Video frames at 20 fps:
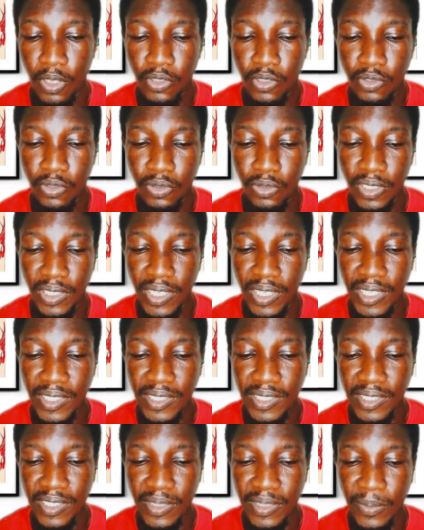So the
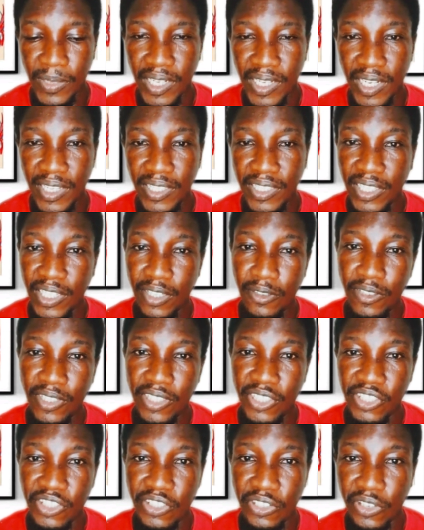next is Mechanical
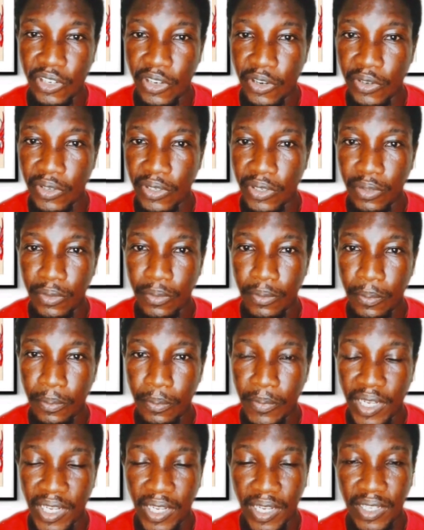Engineering.
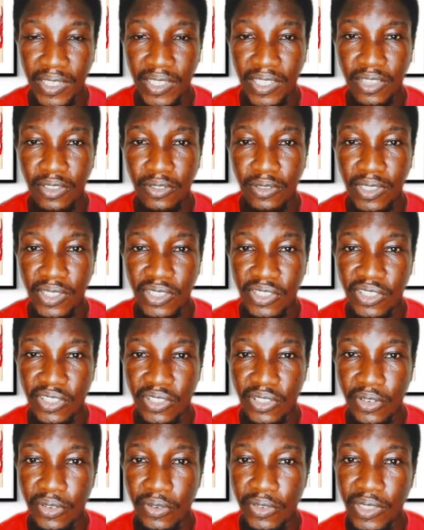Mechanical
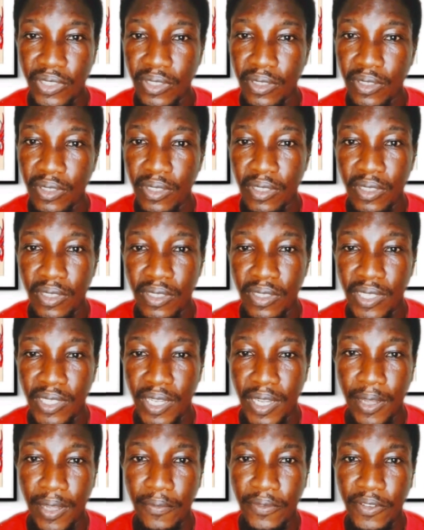Engineering, they
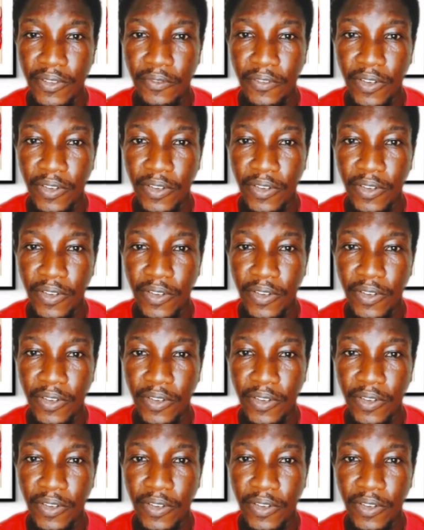have the